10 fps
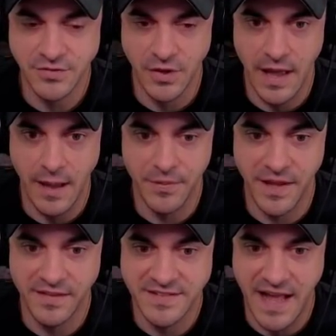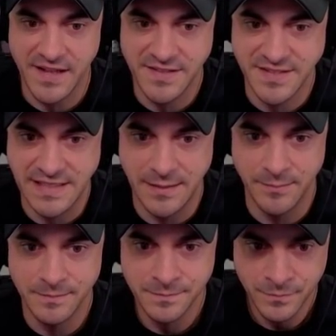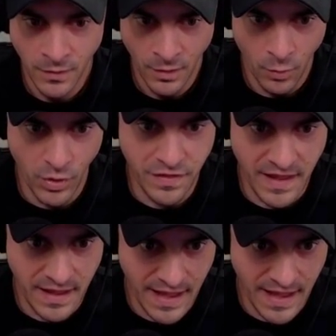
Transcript: So I'm playing this on Steam with a